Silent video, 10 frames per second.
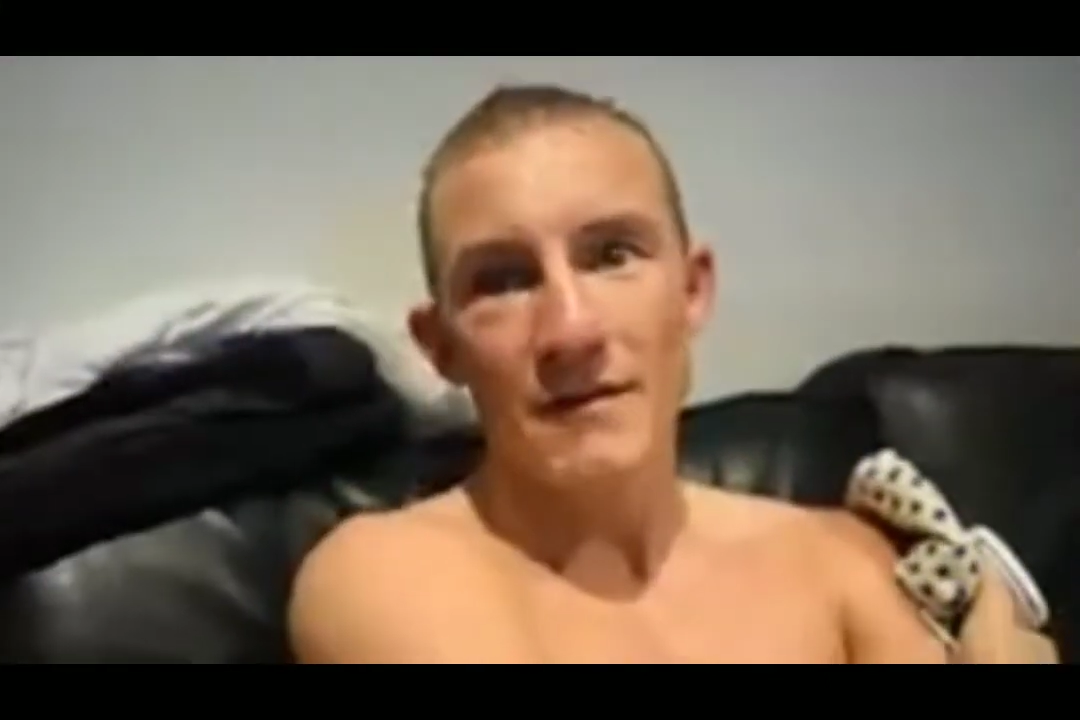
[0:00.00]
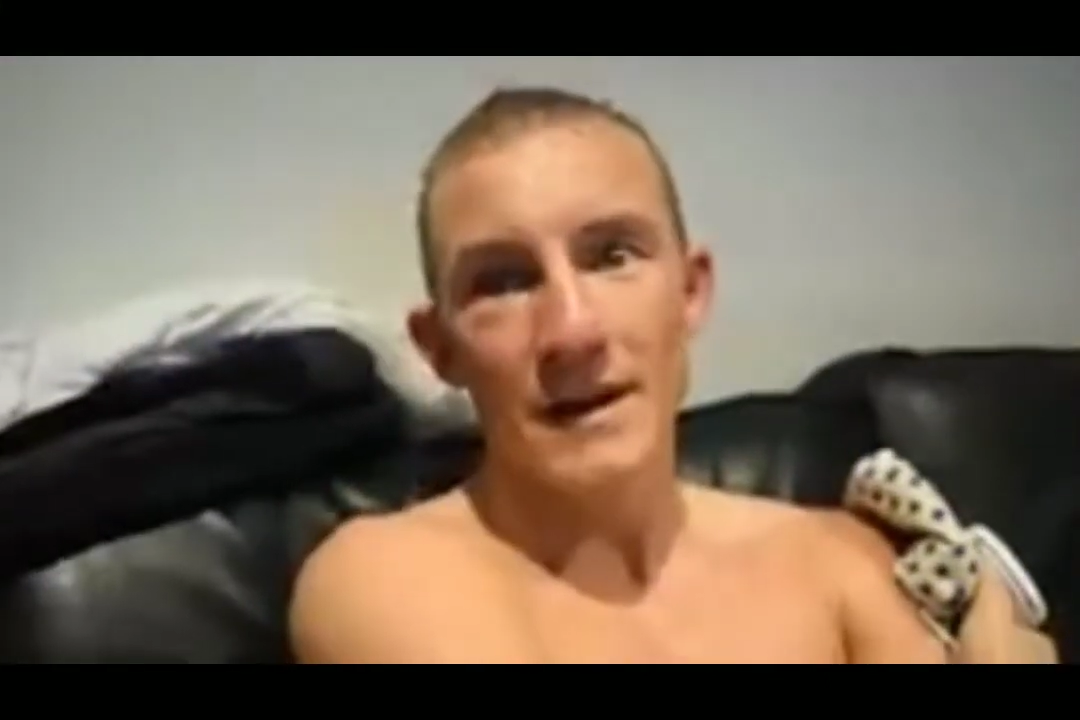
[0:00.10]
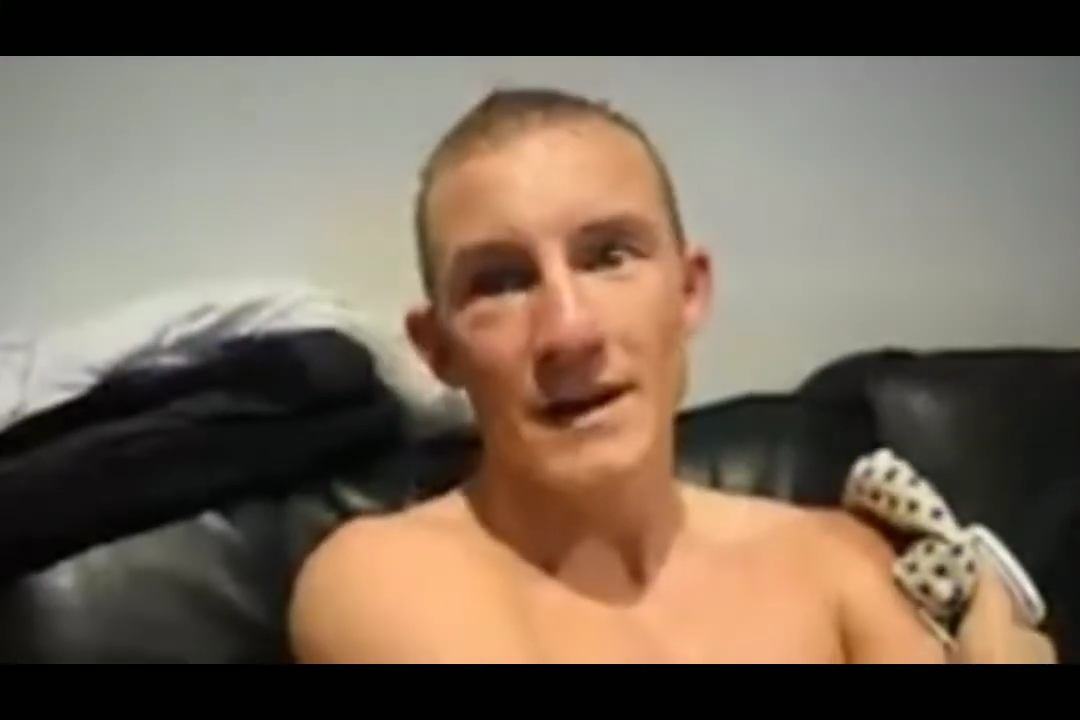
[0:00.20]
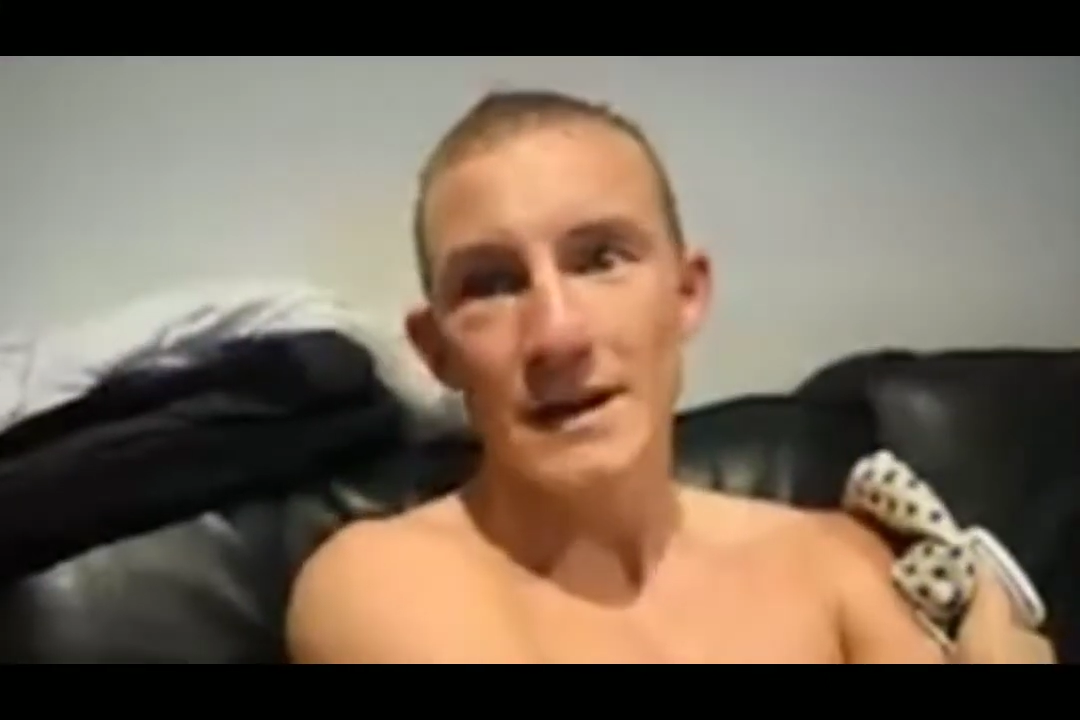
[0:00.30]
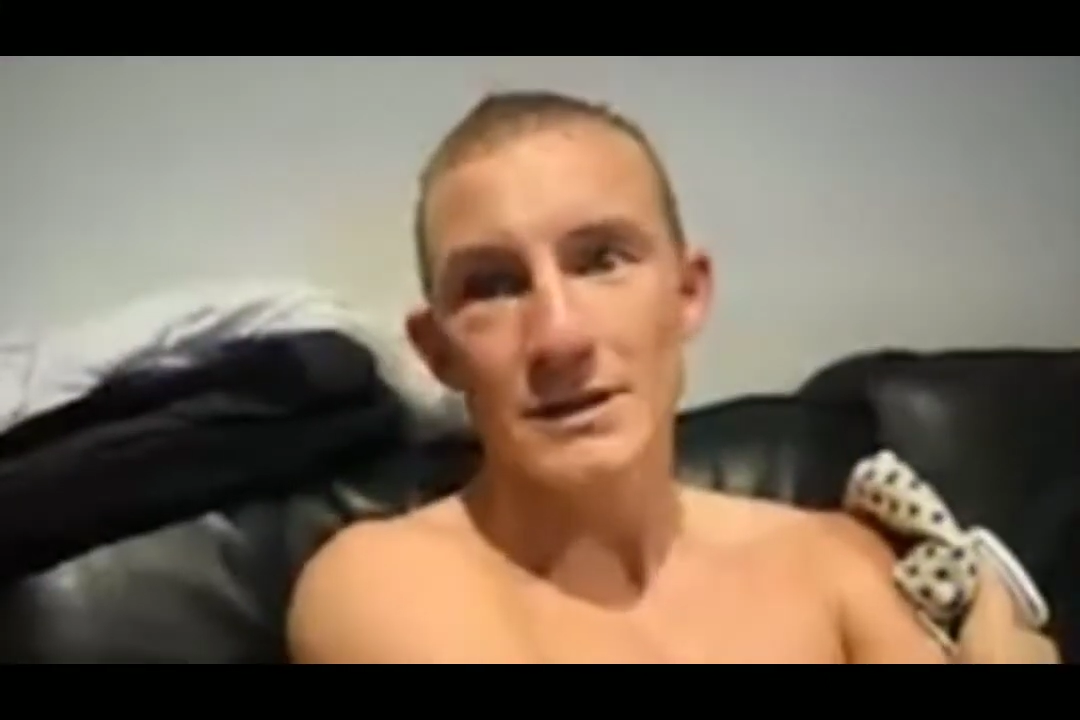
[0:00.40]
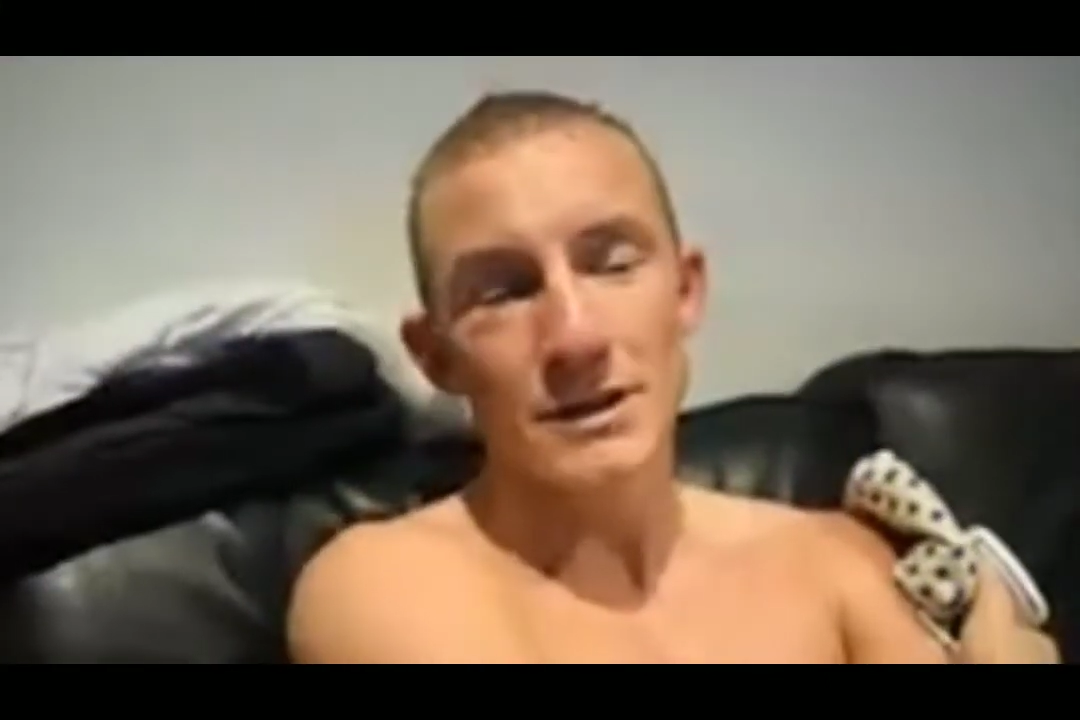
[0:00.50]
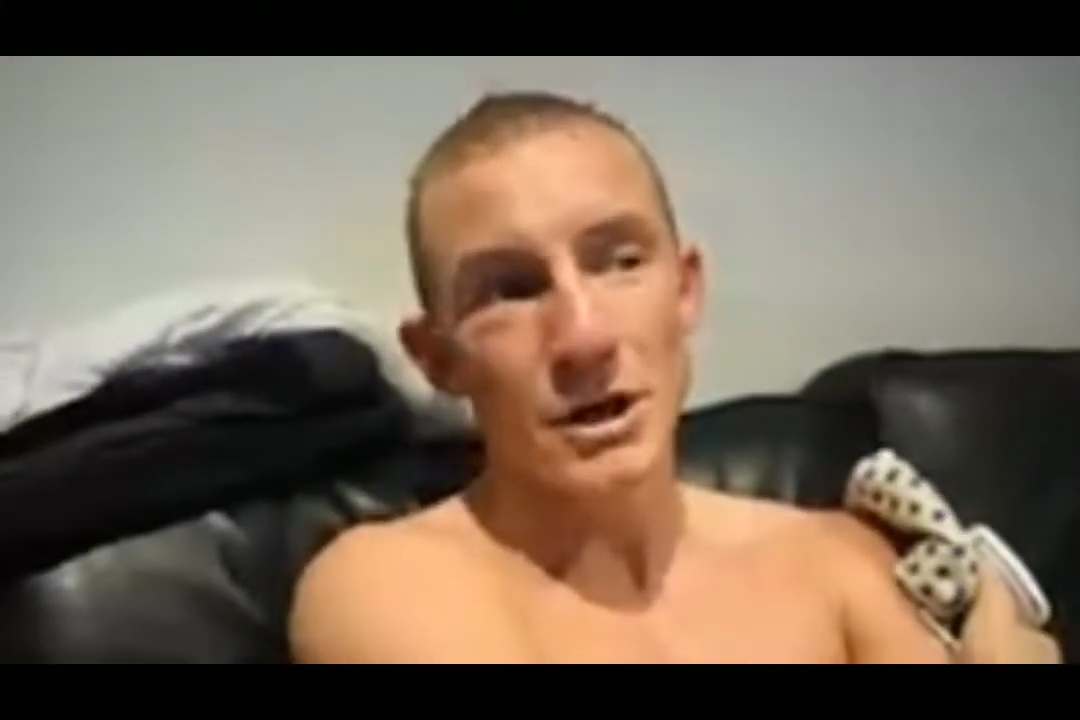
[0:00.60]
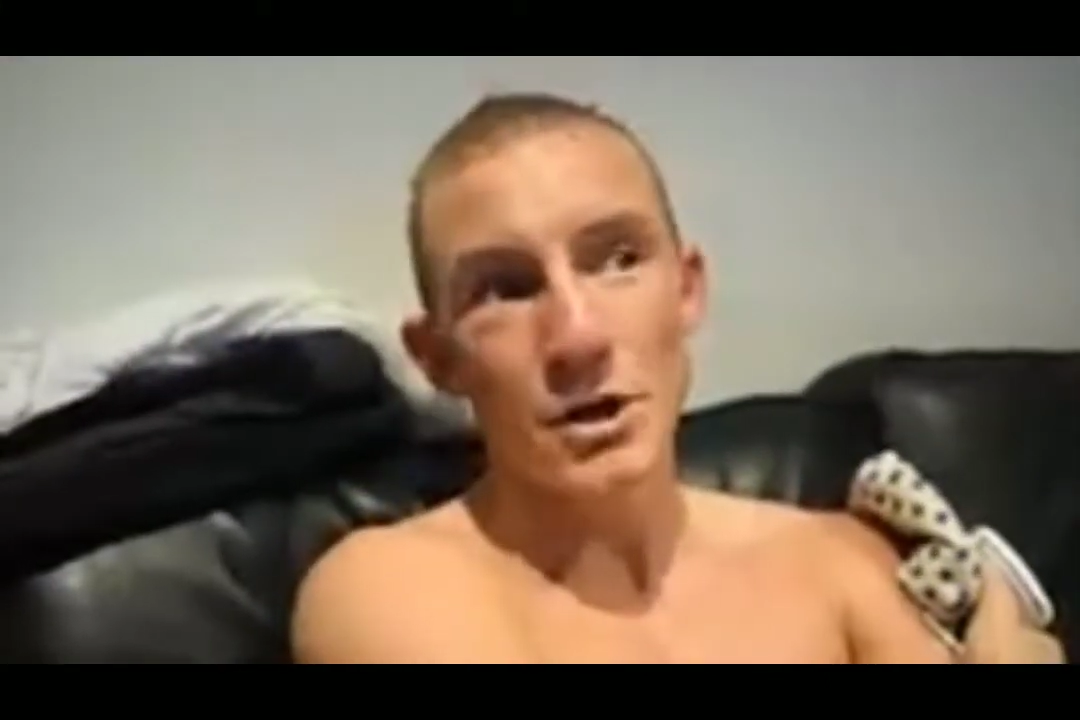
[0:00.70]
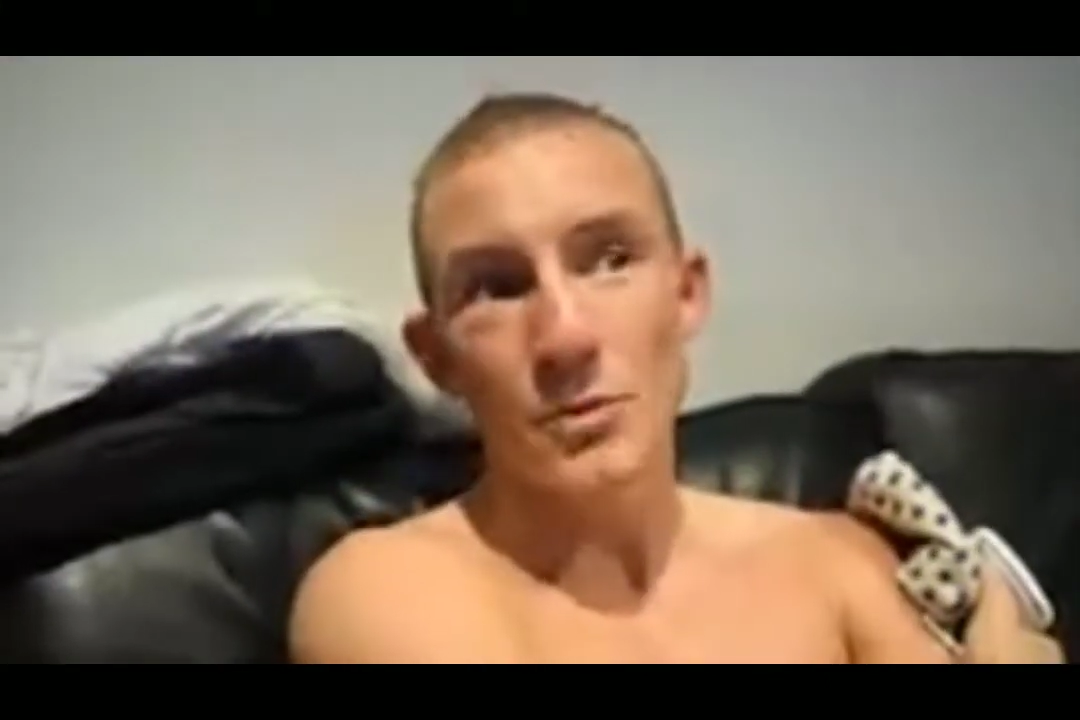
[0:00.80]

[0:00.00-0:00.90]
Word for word: think it,